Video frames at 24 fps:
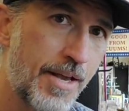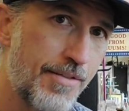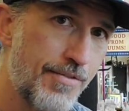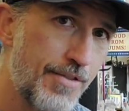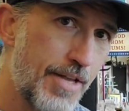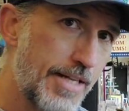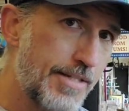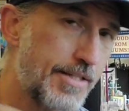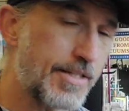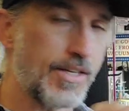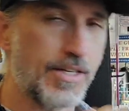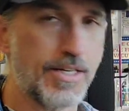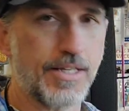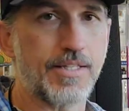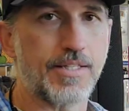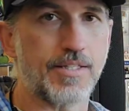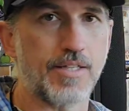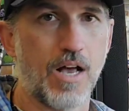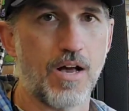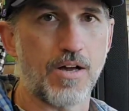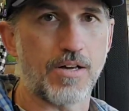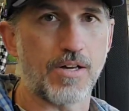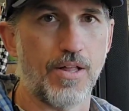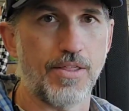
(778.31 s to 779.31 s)
it's going to
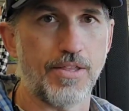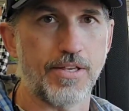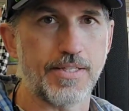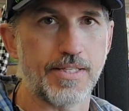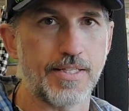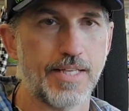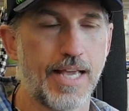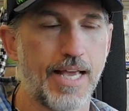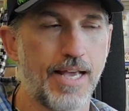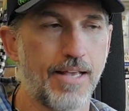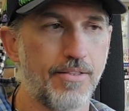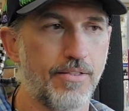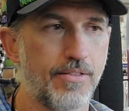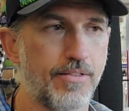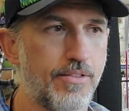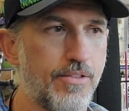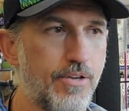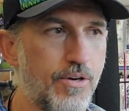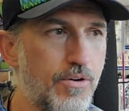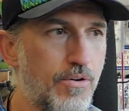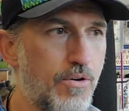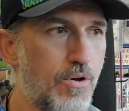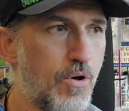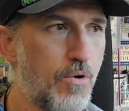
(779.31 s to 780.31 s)
suck all the sand
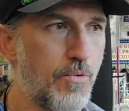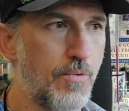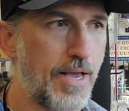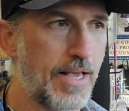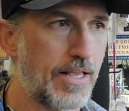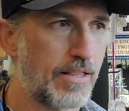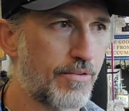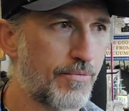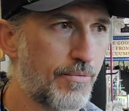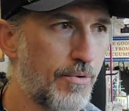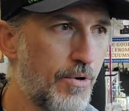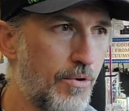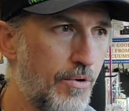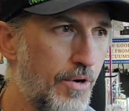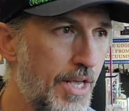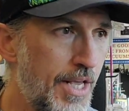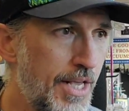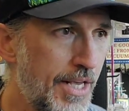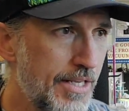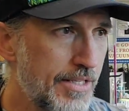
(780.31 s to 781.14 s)
the whole way through.